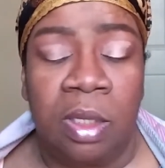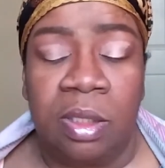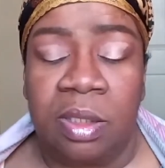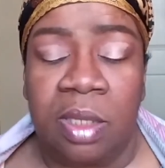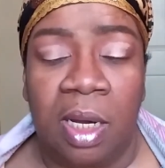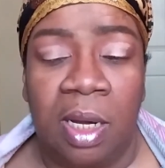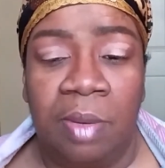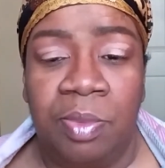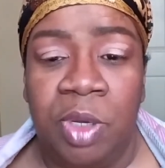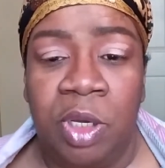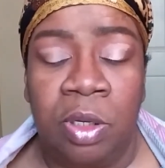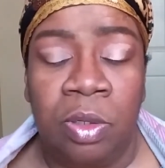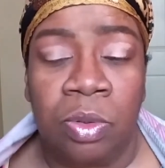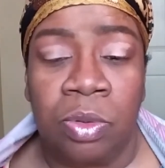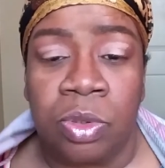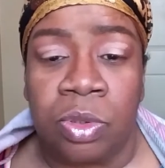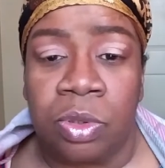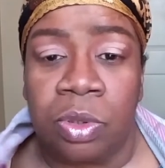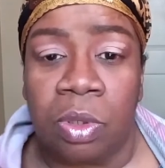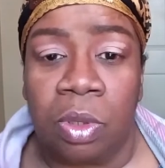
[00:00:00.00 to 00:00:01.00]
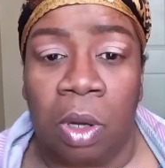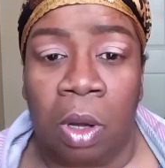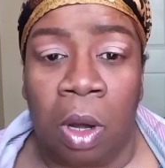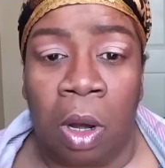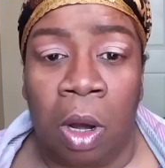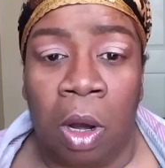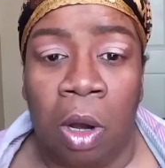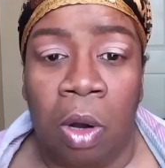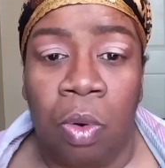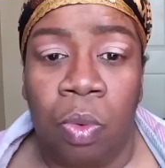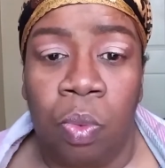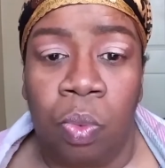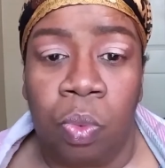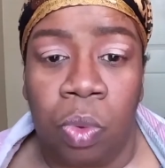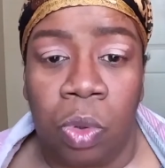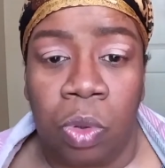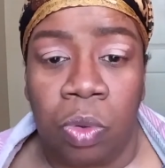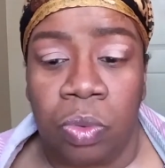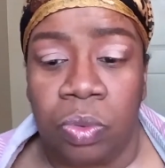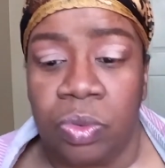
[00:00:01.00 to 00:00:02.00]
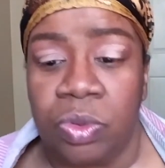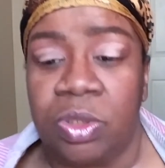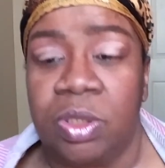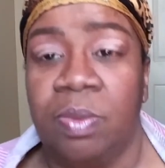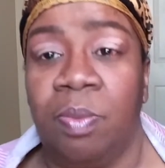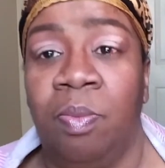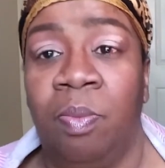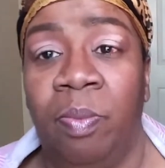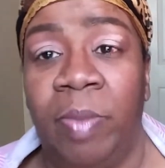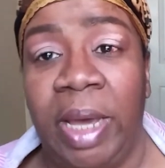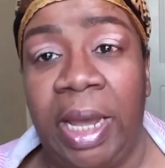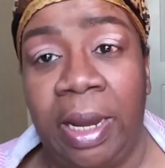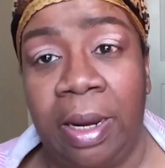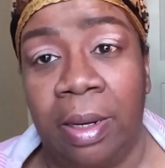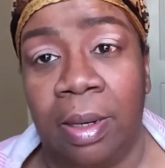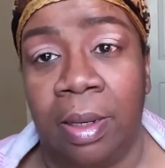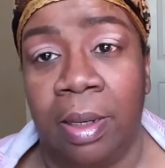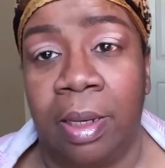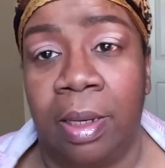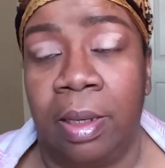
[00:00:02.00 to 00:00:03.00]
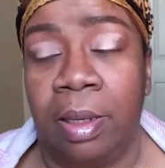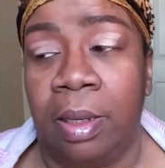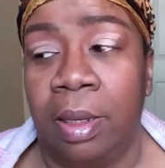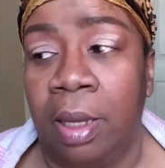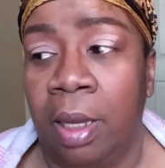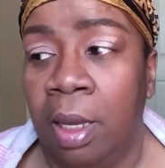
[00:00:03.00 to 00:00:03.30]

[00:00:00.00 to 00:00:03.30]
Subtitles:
Time heals all wounds mainly.